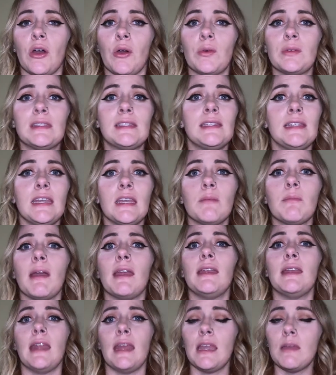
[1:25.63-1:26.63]
seeing
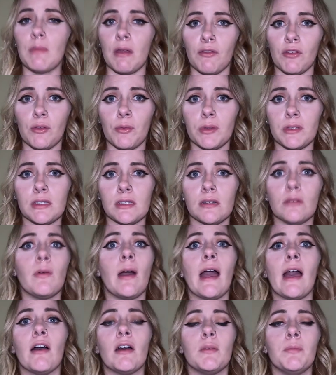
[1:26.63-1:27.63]
my name every once in a
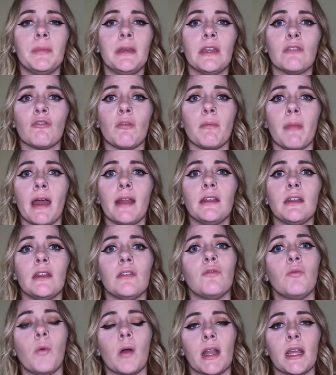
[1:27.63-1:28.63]
while and being reminded
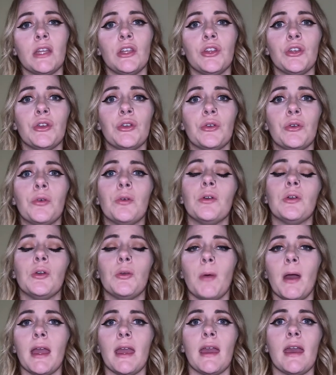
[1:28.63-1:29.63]
of what I do,
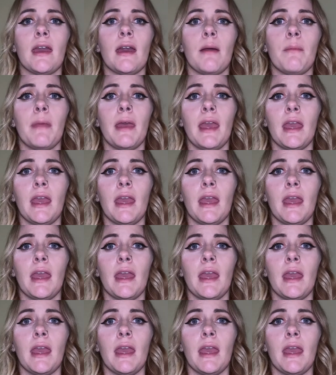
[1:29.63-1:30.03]
who I am.